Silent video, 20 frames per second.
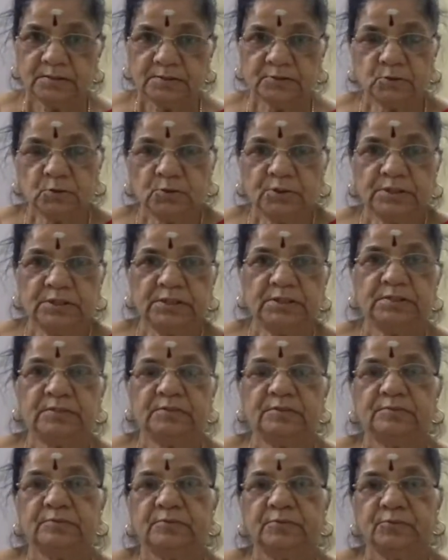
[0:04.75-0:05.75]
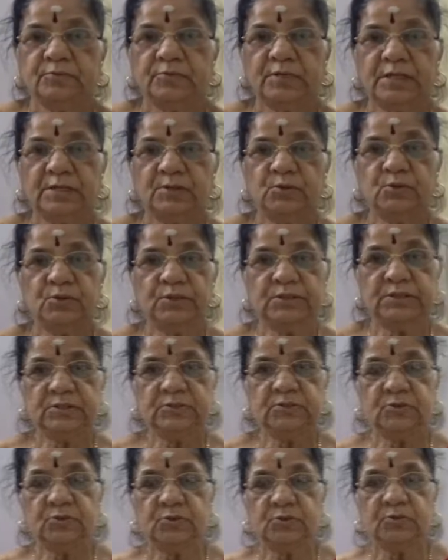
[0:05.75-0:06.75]
Today we are
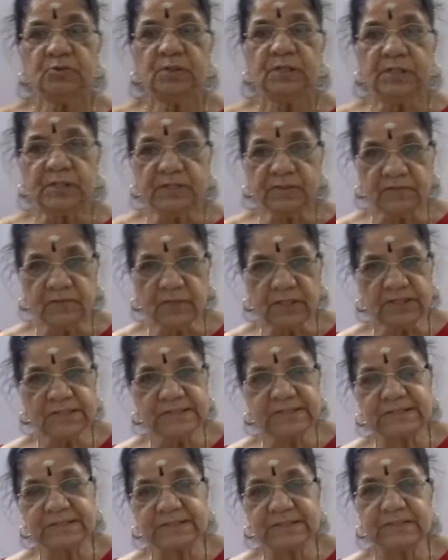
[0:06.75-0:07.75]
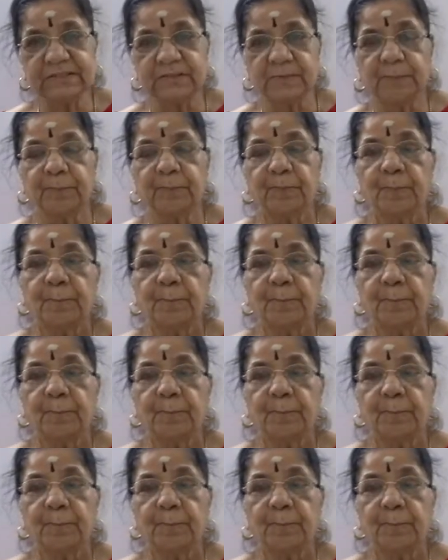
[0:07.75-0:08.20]
going to revise